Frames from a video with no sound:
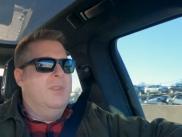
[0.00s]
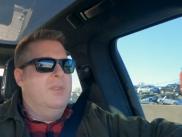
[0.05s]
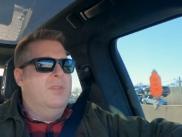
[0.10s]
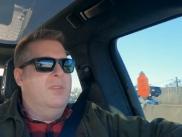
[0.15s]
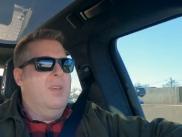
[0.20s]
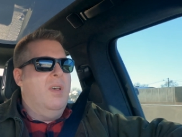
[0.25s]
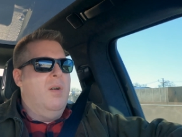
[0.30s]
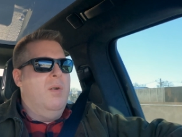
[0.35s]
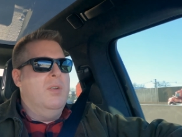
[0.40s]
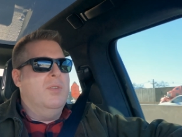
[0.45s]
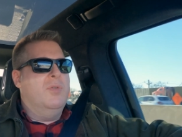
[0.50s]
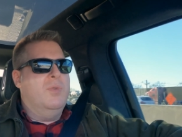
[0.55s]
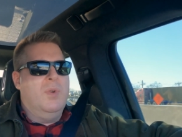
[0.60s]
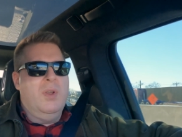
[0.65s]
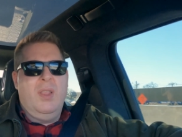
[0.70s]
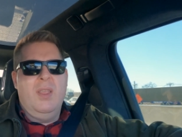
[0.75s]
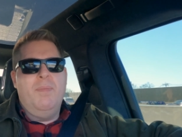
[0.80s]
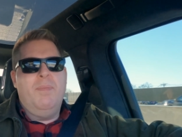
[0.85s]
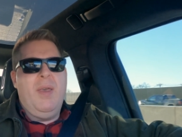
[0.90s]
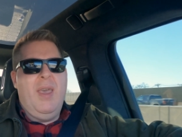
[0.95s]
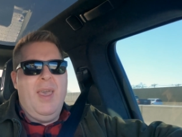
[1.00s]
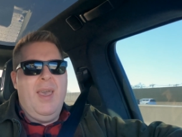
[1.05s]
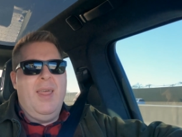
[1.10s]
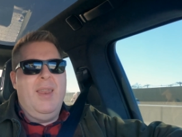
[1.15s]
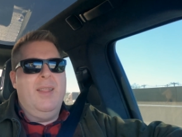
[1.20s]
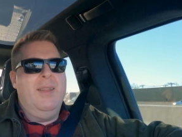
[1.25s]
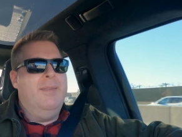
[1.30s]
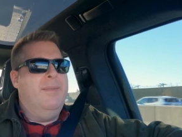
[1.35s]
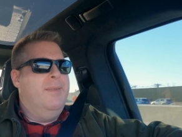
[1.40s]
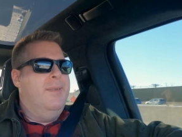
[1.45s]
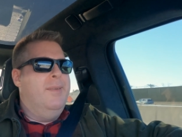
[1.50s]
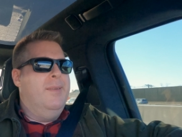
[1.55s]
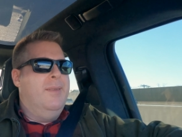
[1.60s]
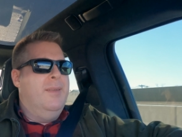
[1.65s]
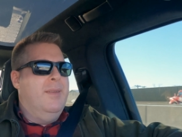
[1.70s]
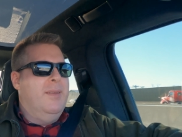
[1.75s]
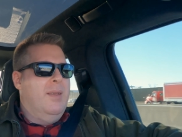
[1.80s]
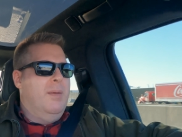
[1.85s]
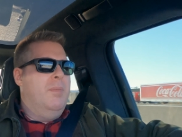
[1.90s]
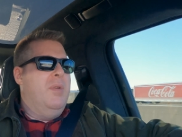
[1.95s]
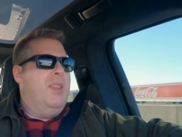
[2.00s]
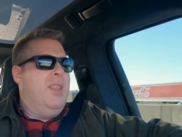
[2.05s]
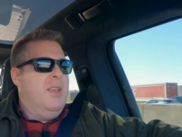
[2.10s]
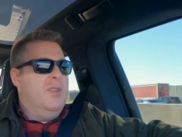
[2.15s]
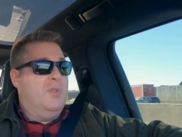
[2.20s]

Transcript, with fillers: So it's really bad. And I mean,